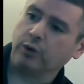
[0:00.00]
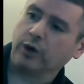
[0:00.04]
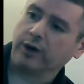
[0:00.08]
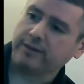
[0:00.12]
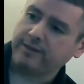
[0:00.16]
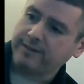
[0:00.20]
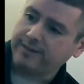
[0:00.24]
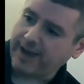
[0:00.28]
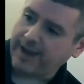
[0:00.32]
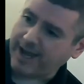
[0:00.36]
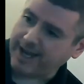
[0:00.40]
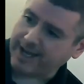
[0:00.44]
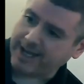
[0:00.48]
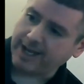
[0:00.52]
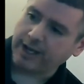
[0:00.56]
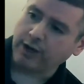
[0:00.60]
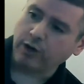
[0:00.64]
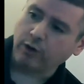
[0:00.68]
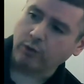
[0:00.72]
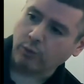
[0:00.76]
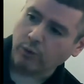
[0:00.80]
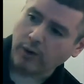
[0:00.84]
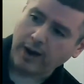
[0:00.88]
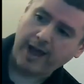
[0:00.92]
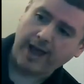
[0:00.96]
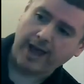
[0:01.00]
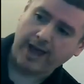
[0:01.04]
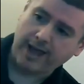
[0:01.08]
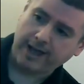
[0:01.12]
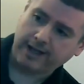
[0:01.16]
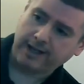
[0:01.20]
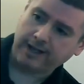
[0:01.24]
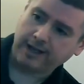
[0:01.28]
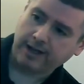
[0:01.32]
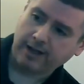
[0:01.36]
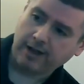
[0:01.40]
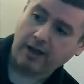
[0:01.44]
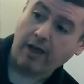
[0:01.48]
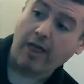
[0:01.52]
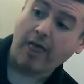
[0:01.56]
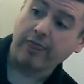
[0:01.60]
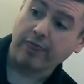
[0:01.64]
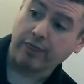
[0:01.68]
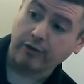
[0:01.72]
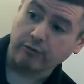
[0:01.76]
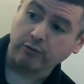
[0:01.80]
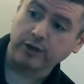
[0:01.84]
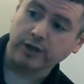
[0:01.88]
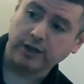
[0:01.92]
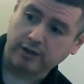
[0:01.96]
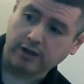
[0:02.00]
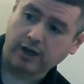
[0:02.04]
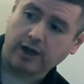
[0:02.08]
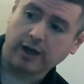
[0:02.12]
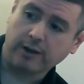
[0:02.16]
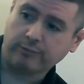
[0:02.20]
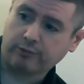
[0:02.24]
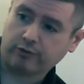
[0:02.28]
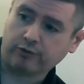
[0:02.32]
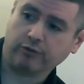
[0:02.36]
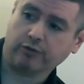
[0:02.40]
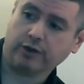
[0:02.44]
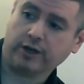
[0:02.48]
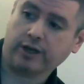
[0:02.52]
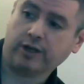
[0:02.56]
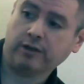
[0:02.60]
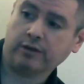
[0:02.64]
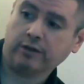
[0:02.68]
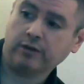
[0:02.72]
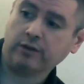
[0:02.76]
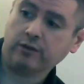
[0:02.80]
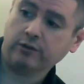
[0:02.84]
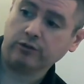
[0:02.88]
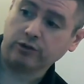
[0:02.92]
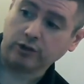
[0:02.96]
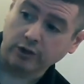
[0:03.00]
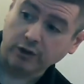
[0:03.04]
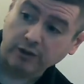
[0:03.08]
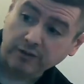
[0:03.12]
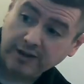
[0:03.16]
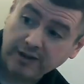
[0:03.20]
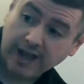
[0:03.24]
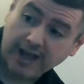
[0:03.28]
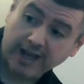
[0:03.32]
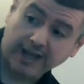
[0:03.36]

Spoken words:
you are taking away 3 times 3. So you're